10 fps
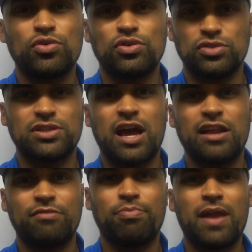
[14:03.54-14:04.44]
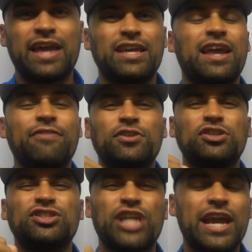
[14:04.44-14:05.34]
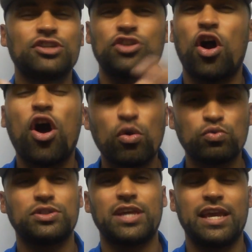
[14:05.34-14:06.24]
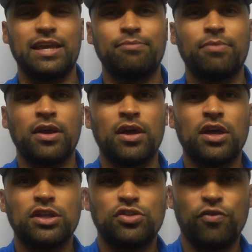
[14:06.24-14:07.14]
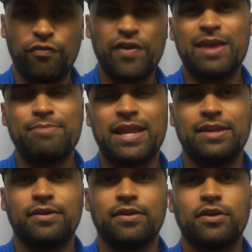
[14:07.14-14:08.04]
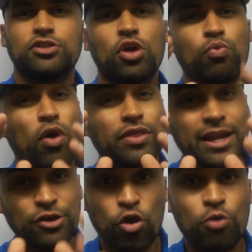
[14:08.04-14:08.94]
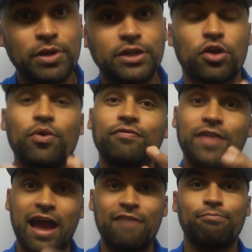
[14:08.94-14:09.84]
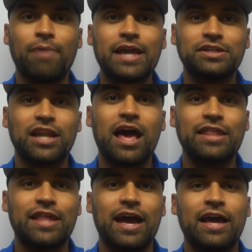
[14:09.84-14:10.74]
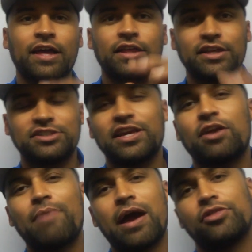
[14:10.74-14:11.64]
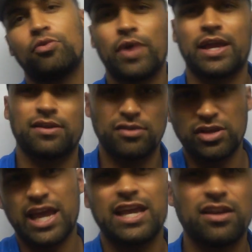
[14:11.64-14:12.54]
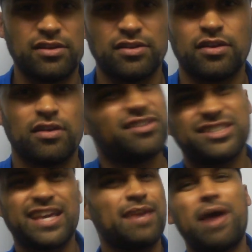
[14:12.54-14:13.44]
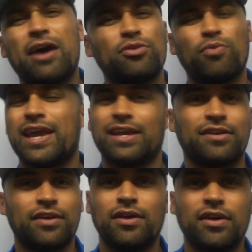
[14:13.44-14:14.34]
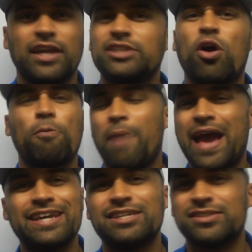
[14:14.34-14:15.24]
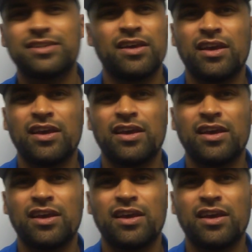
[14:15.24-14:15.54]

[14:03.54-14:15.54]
your style of play, you'd have to change your whole team to fit him in. So what they normally do, if they have players like that, they stick him out on the wing. Look at England. Stick him out on the wing. He's got pace,